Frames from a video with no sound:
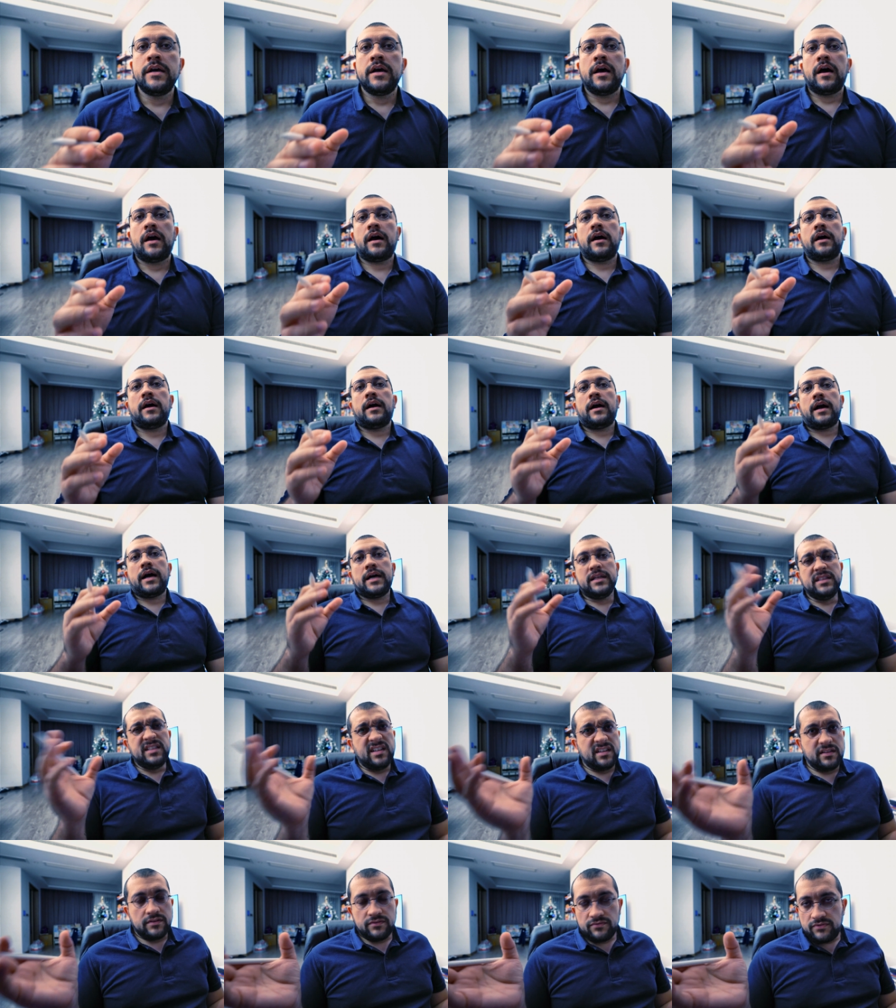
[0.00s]

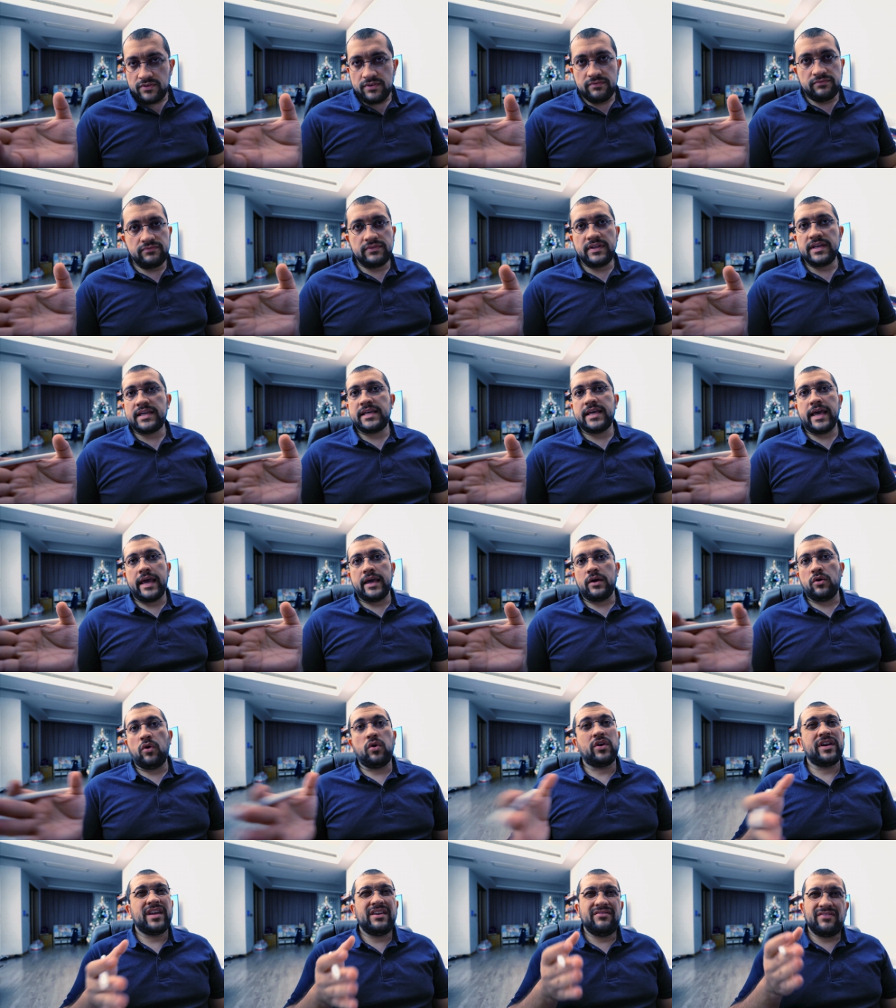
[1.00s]
150K
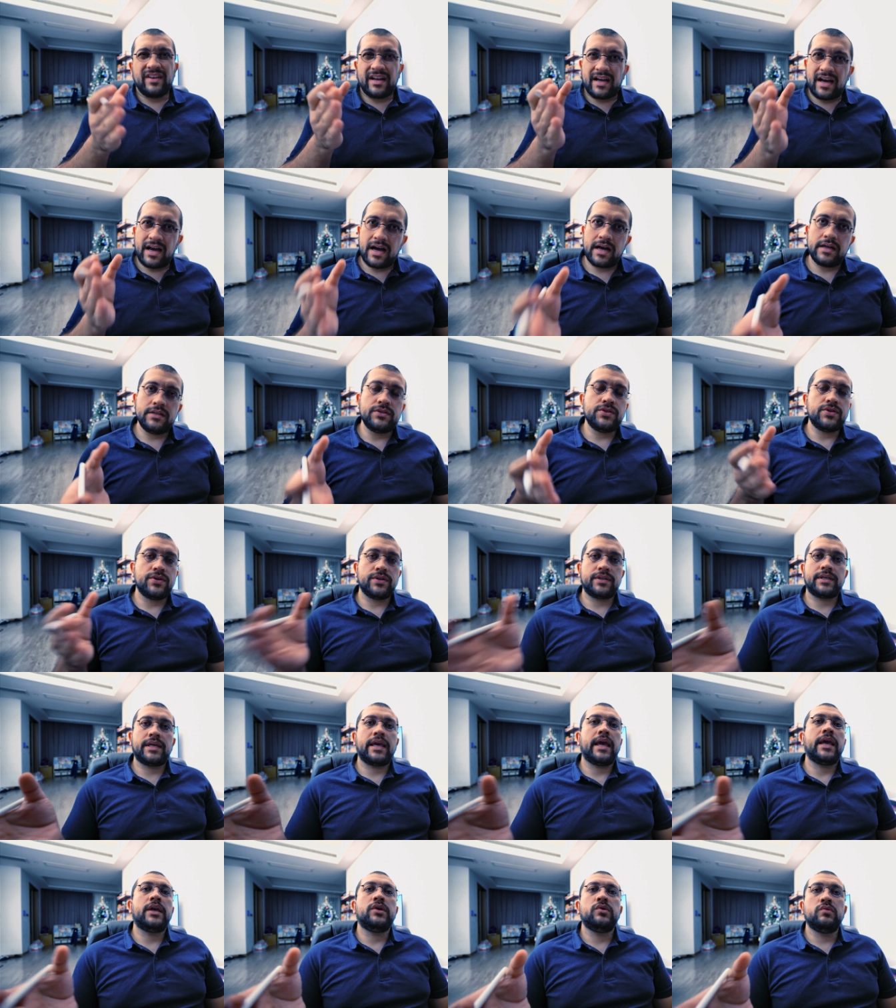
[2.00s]
or even
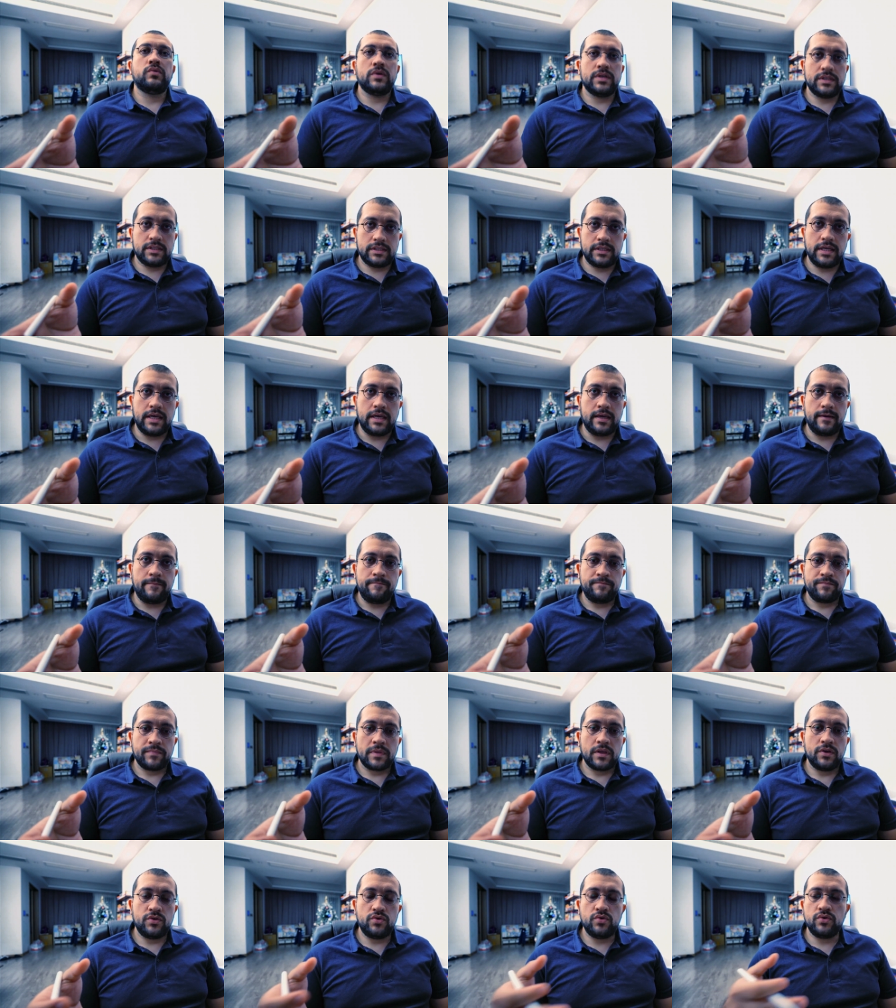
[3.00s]
100K USD,
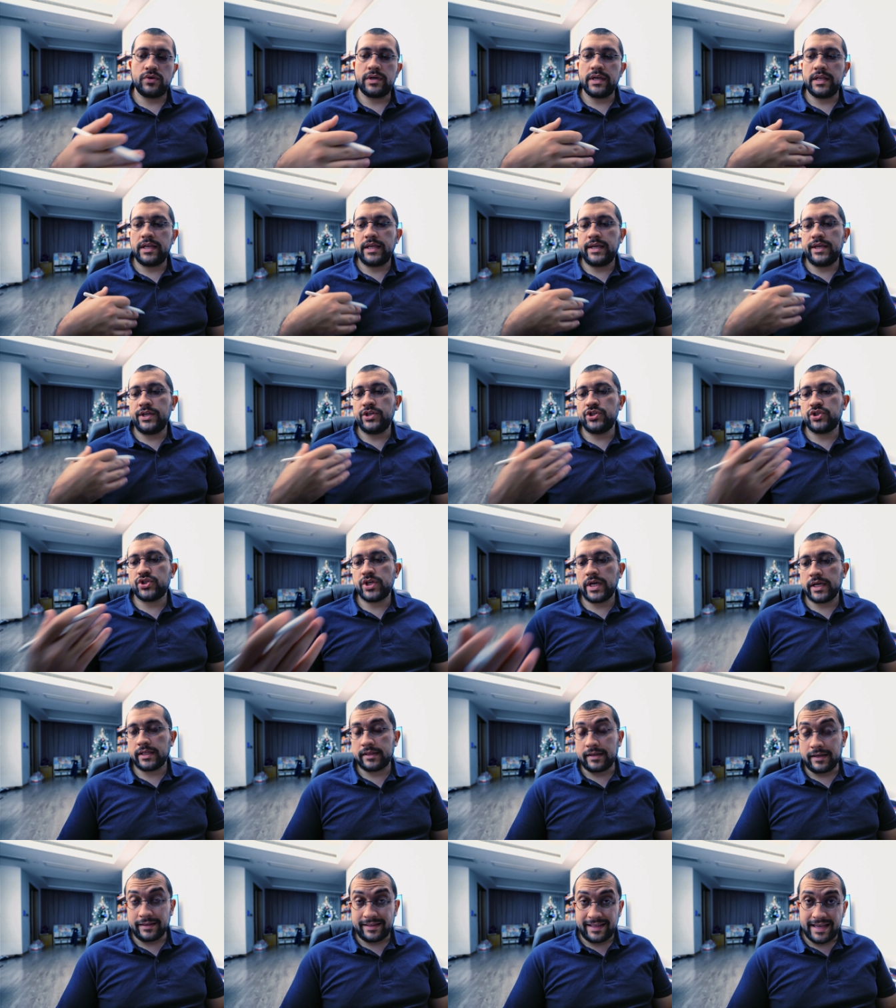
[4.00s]
you can
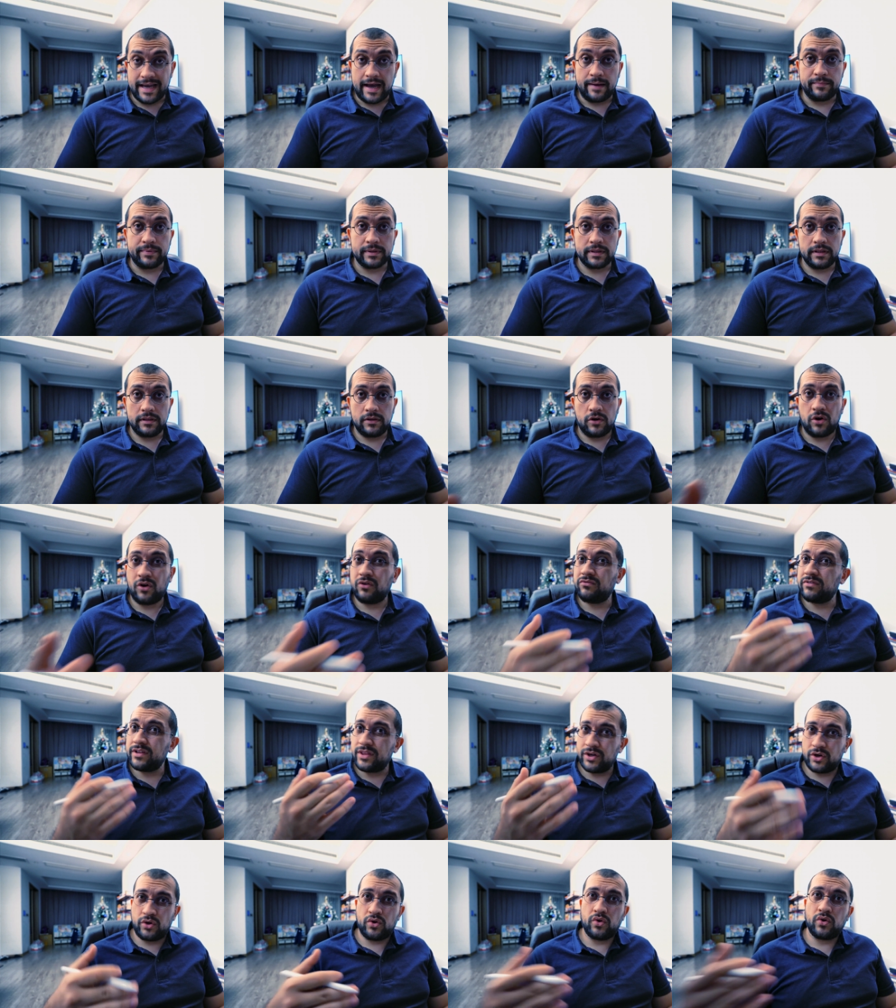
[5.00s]
inject that capital over
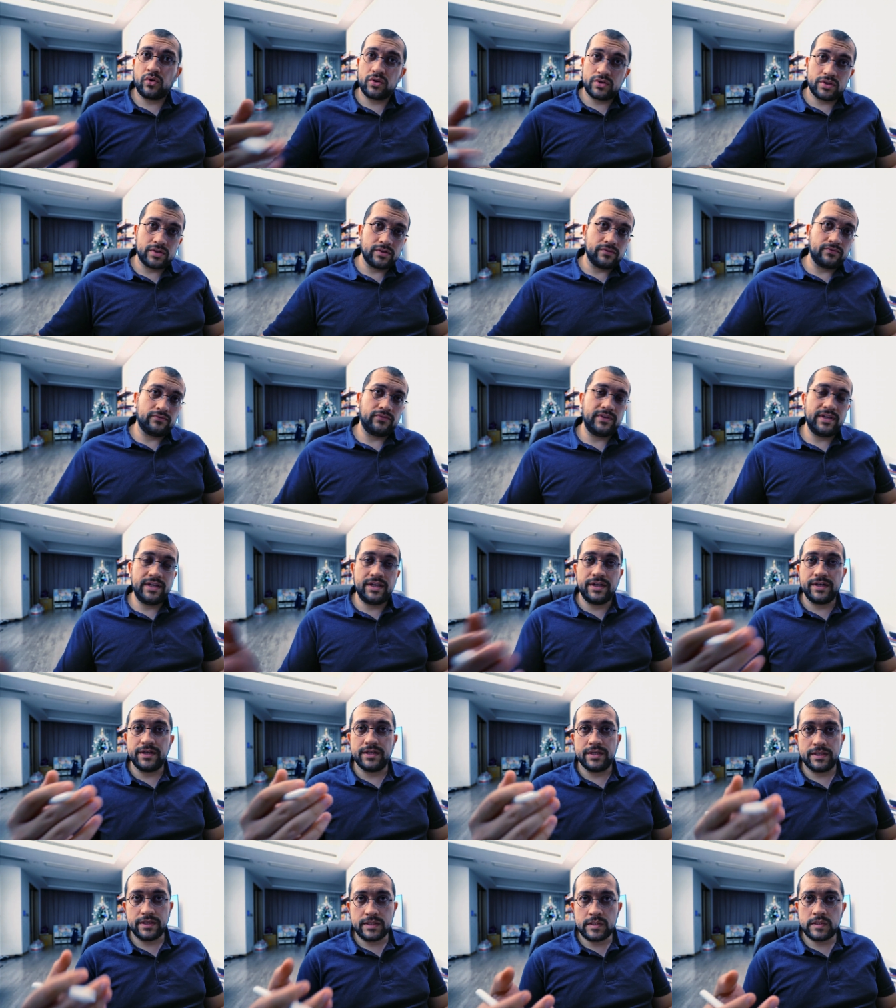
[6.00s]
the course of
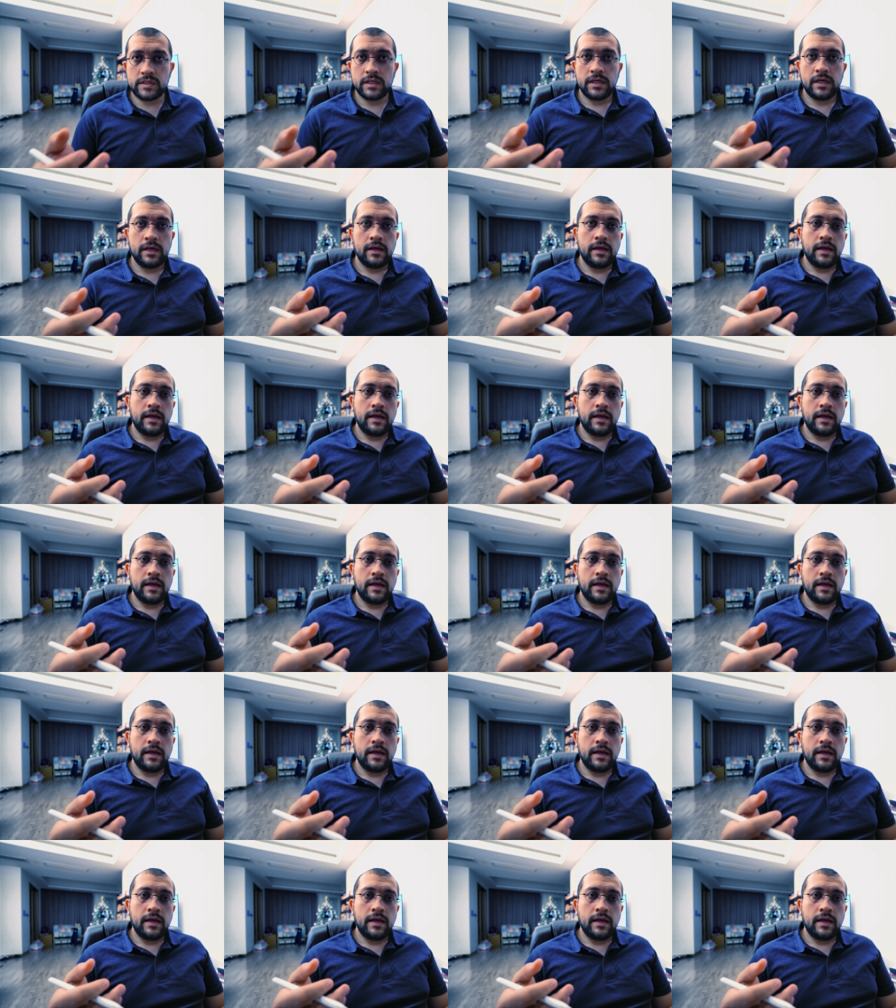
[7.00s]
years,